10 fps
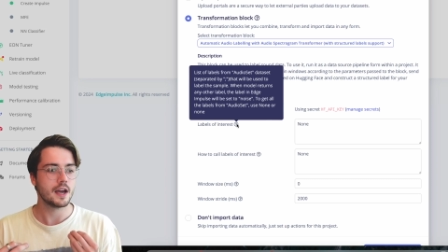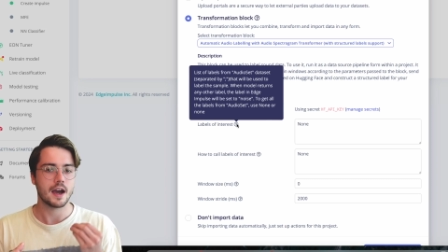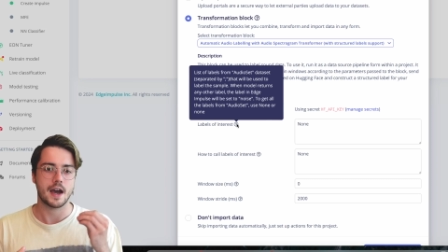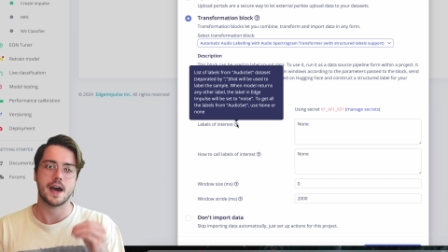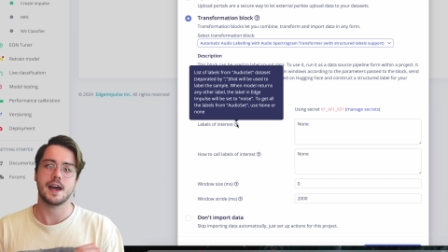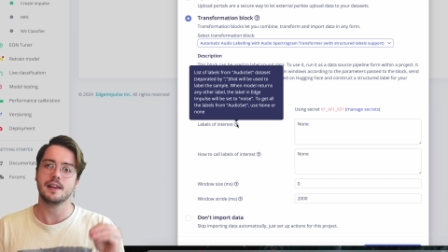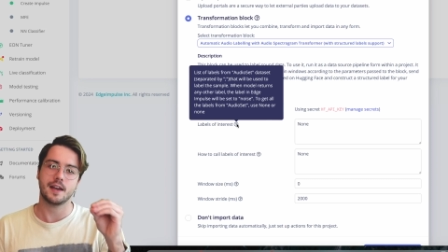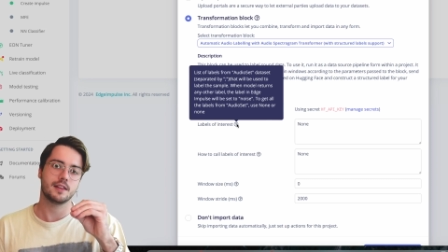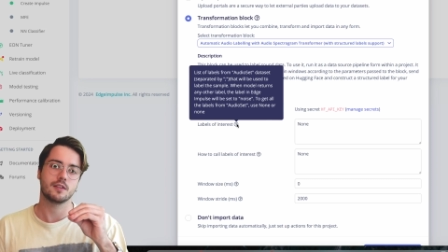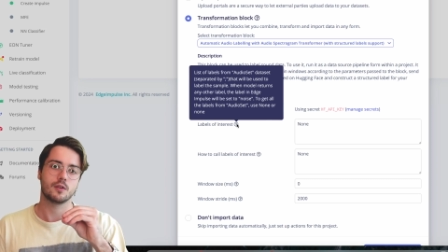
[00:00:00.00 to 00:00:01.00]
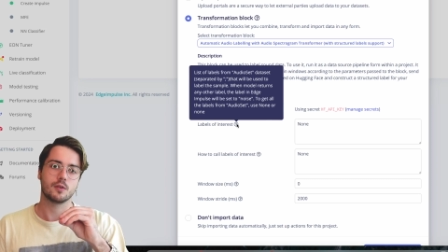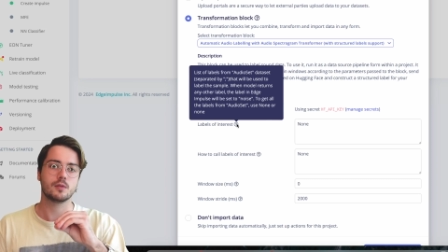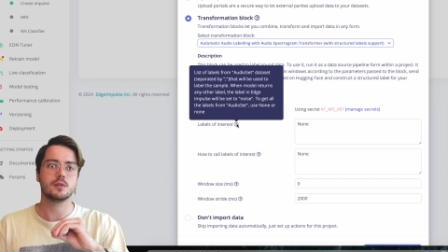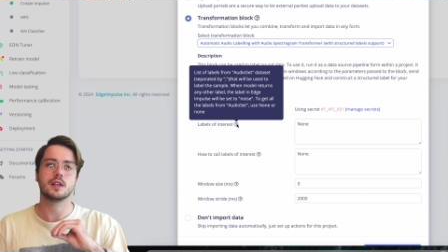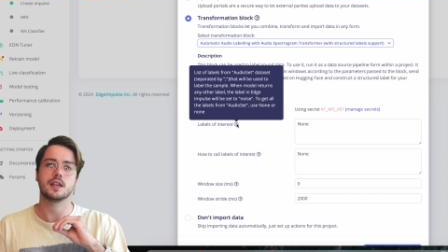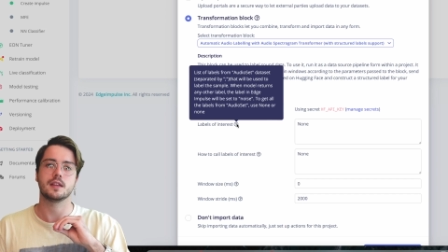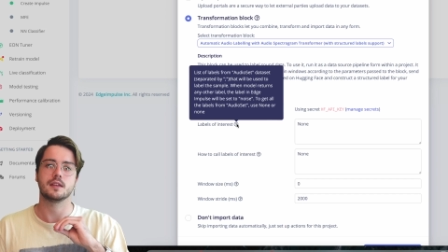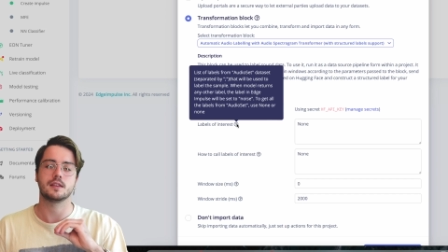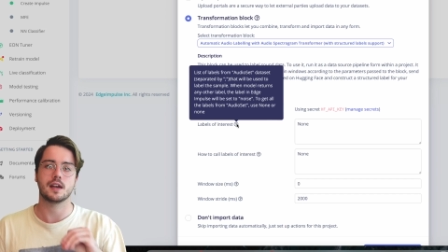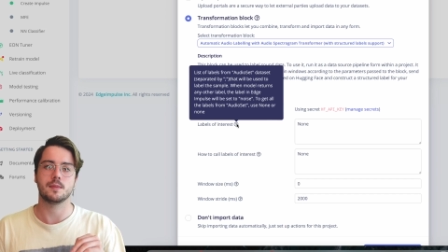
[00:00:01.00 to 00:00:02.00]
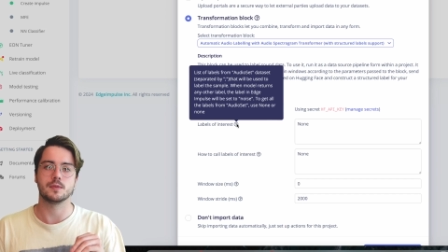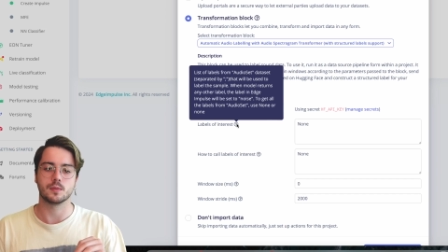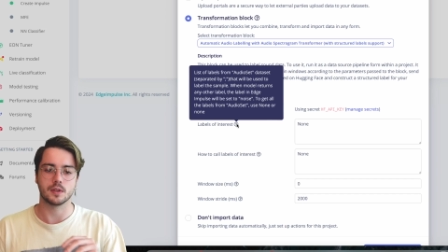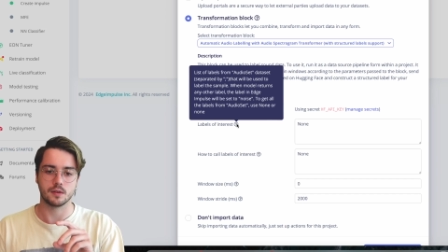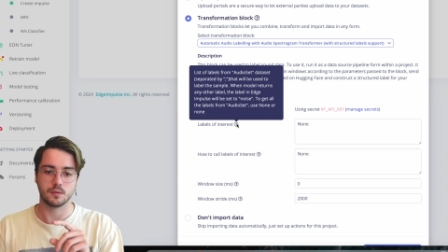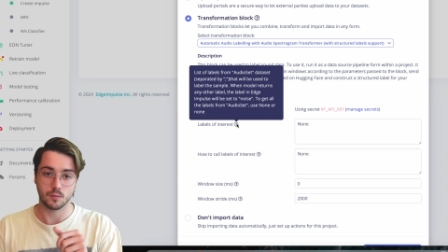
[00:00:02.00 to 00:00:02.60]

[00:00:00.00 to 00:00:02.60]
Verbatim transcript: highlight only the times when